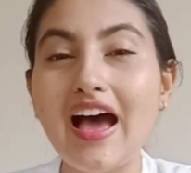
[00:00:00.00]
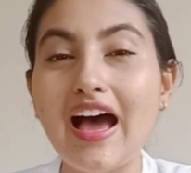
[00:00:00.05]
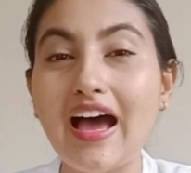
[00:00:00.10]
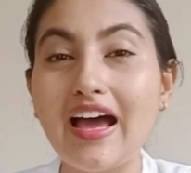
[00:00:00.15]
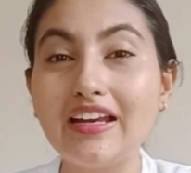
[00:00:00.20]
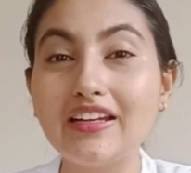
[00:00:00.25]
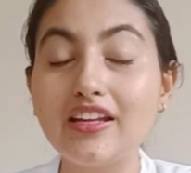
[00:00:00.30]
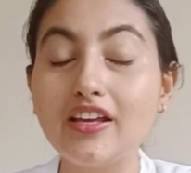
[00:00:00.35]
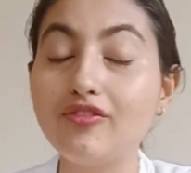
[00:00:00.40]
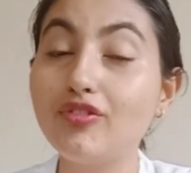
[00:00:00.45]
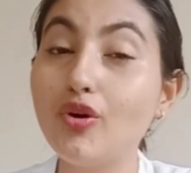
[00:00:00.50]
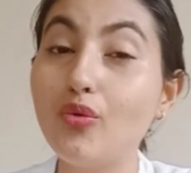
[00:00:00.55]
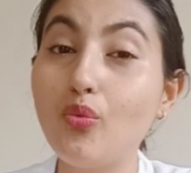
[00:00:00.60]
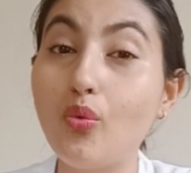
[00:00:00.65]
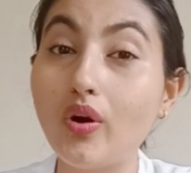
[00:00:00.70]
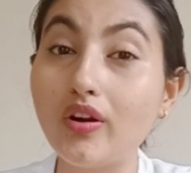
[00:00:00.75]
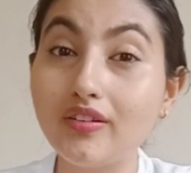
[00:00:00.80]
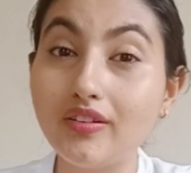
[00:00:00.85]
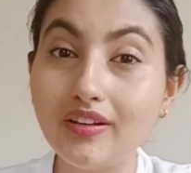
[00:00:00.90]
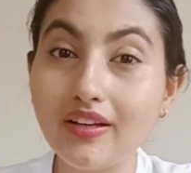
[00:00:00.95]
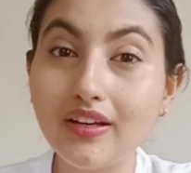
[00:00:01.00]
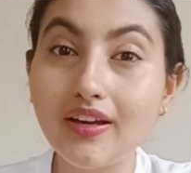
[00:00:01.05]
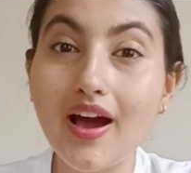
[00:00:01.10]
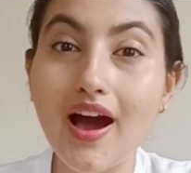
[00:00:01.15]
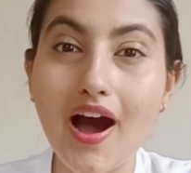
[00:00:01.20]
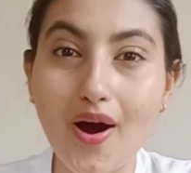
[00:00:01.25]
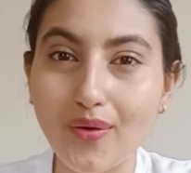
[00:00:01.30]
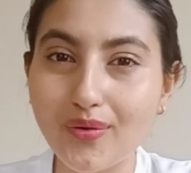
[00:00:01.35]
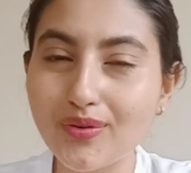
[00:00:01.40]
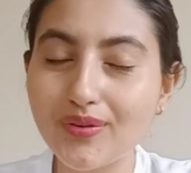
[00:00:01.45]
And if you're wondering
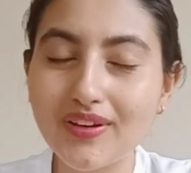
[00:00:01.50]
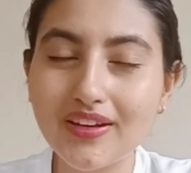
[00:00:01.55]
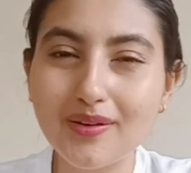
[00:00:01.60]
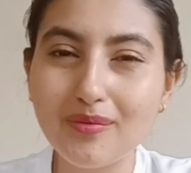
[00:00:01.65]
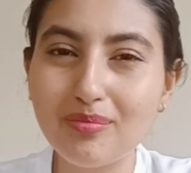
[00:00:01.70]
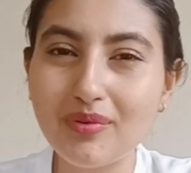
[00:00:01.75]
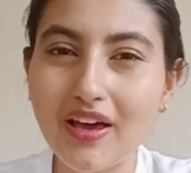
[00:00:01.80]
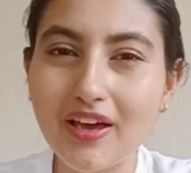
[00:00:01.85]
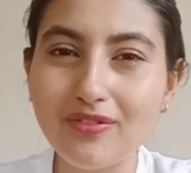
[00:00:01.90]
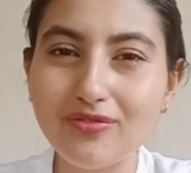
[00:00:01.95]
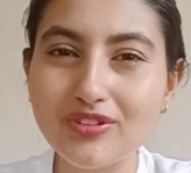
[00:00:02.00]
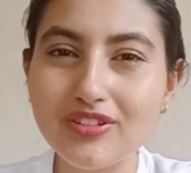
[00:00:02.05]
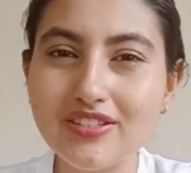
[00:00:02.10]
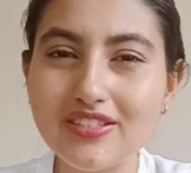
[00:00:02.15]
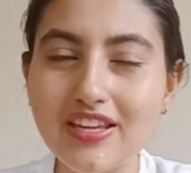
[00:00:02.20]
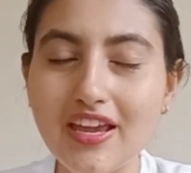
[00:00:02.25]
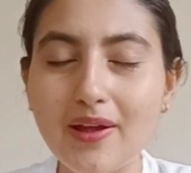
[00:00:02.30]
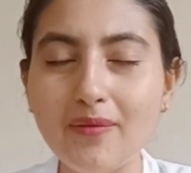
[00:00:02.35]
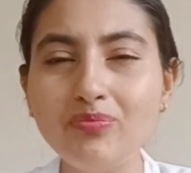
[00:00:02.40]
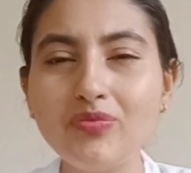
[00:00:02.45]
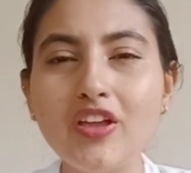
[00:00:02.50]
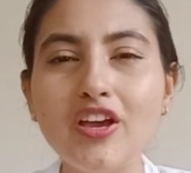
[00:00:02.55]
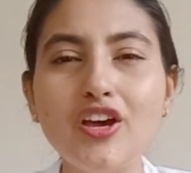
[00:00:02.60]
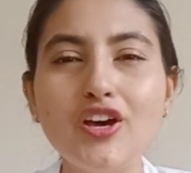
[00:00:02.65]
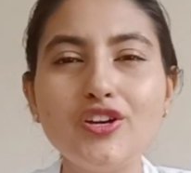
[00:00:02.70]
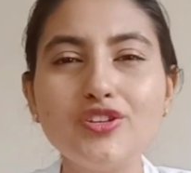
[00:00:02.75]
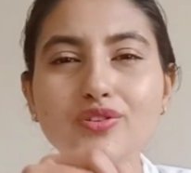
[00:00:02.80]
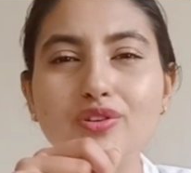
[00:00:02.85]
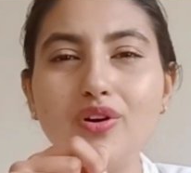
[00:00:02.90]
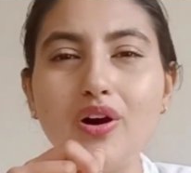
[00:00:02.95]
how you can apply for the same,
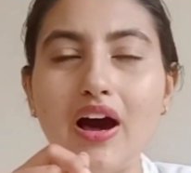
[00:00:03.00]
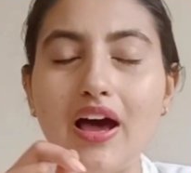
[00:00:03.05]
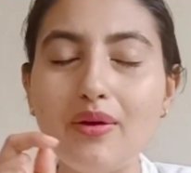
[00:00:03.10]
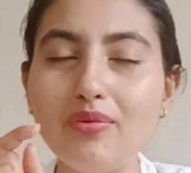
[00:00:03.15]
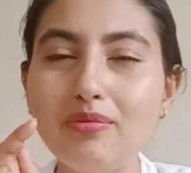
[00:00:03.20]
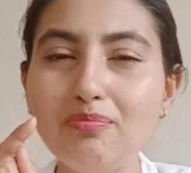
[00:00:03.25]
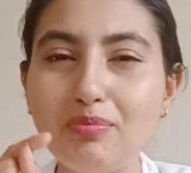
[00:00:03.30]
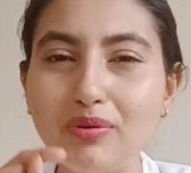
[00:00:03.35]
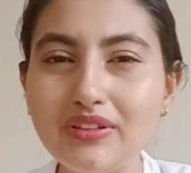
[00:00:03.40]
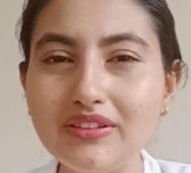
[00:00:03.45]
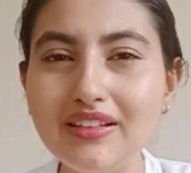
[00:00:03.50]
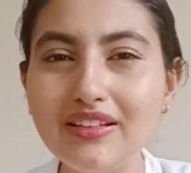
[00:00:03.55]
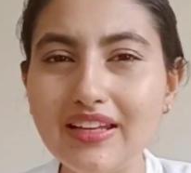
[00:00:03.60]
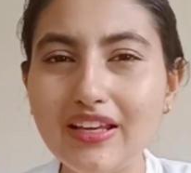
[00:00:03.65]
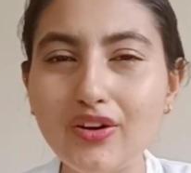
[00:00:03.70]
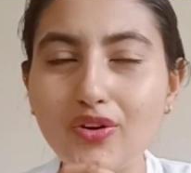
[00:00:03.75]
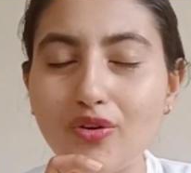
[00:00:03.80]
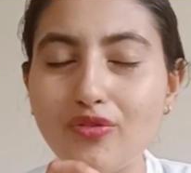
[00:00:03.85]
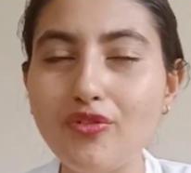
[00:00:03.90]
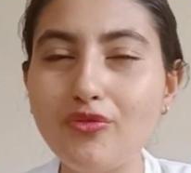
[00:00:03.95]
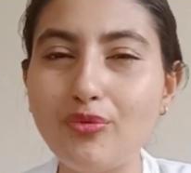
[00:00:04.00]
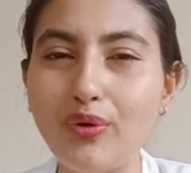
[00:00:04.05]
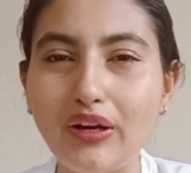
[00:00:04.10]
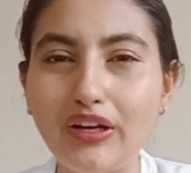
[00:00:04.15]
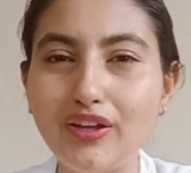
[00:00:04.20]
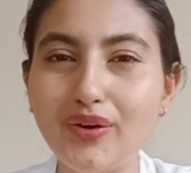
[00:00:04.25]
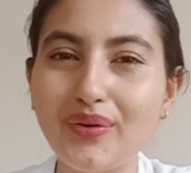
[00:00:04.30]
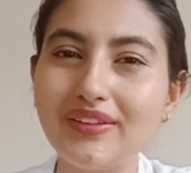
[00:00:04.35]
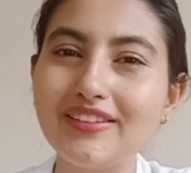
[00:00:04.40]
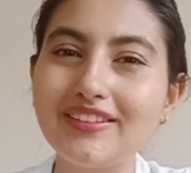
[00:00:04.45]
so I will put the link of a
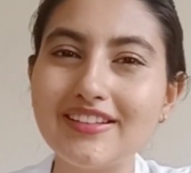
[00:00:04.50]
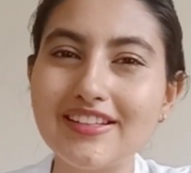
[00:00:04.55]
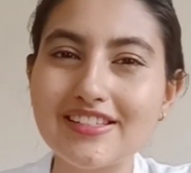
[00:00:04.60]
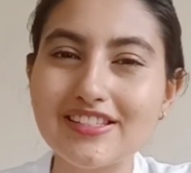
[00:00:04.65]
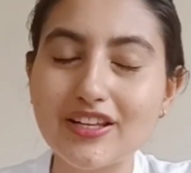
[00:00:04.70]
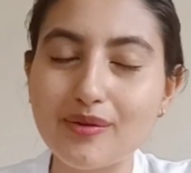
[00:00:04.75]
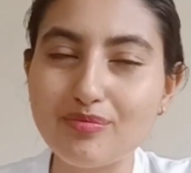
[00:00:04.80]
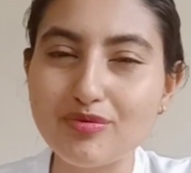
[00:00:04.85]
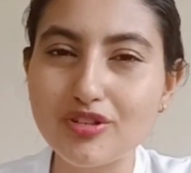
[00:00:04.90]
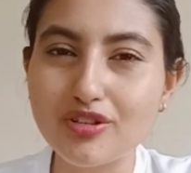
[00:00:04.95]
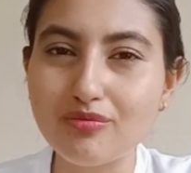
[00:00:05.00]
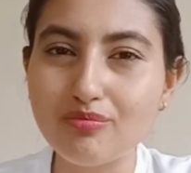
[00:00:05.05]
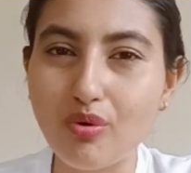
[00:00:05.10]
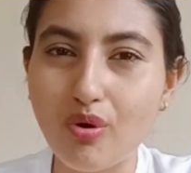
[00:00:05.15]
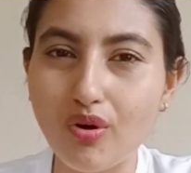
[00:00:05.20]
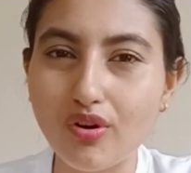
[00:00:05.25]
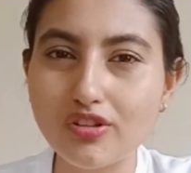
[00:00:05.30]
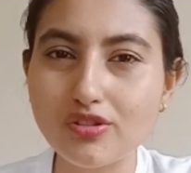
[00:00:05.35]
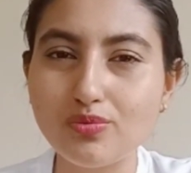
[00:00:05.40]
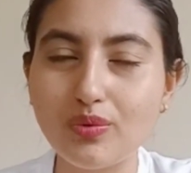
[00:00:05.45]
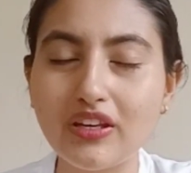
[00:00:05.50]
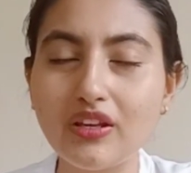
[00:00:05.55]
video in the description box.